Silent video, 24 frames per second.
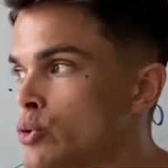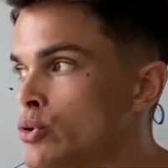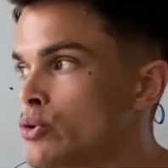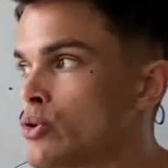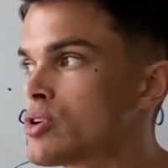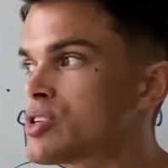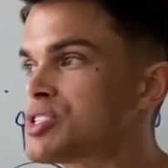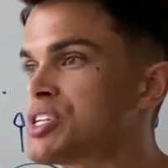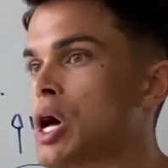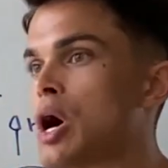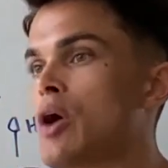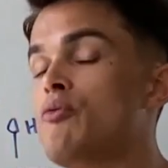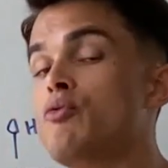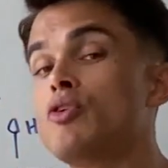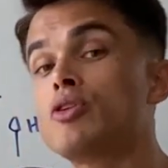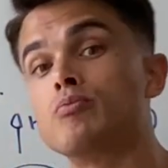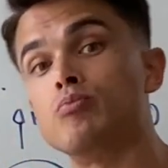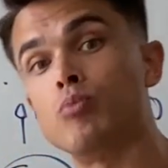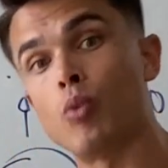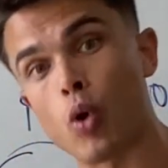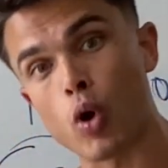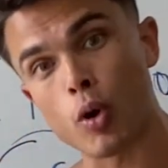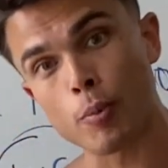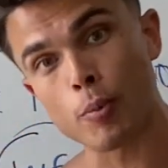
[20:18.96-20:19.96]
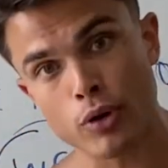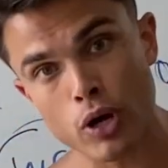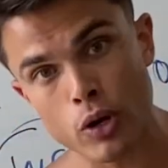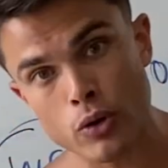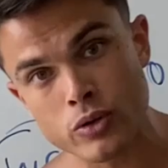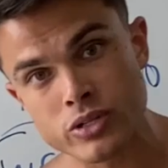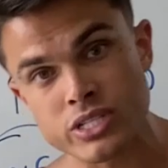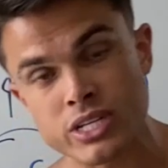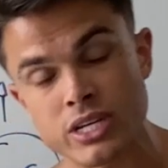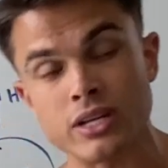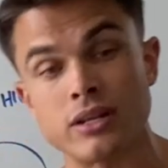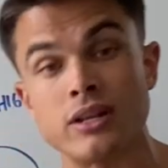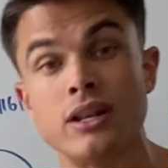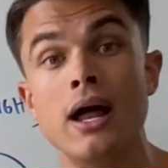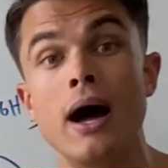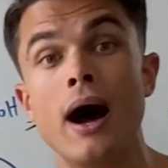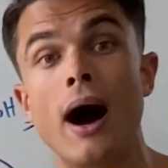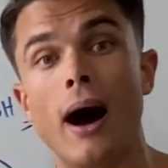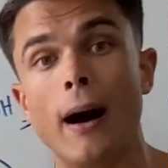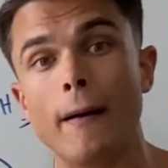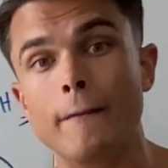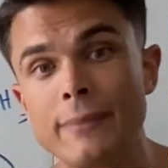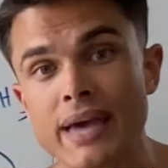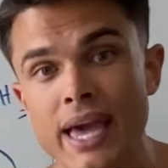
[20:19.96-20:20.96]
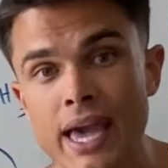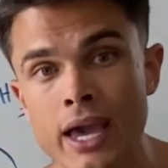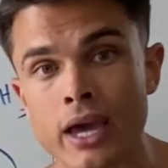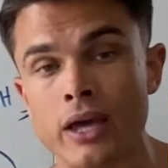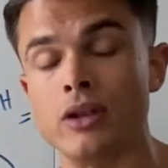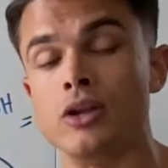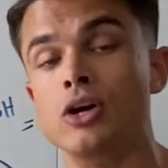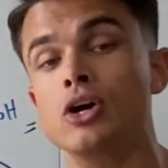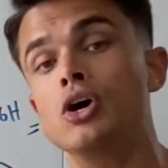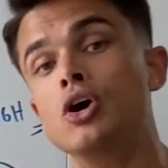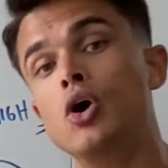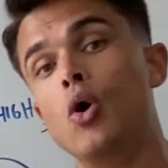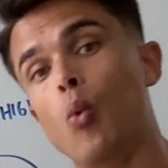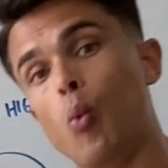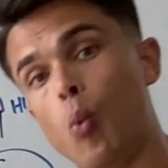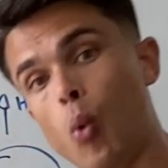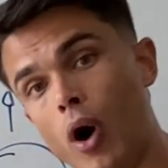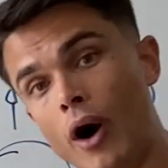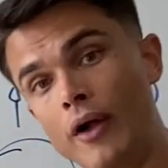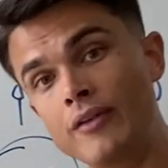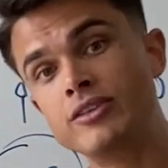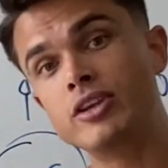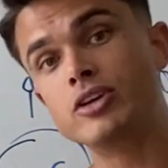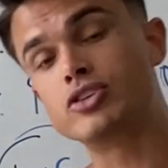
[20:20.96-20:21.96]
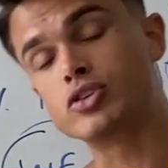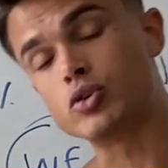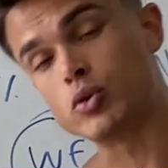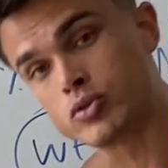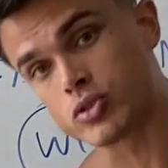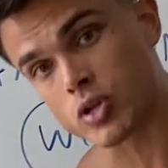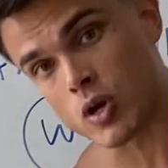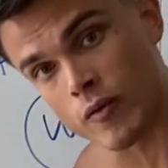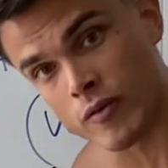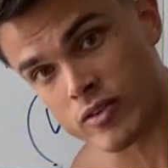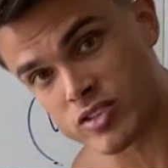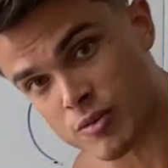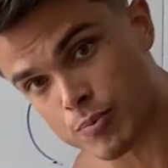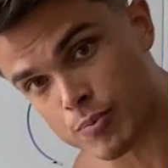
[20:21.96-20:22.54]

yourself with more protein. A man, 1 to 2 servings of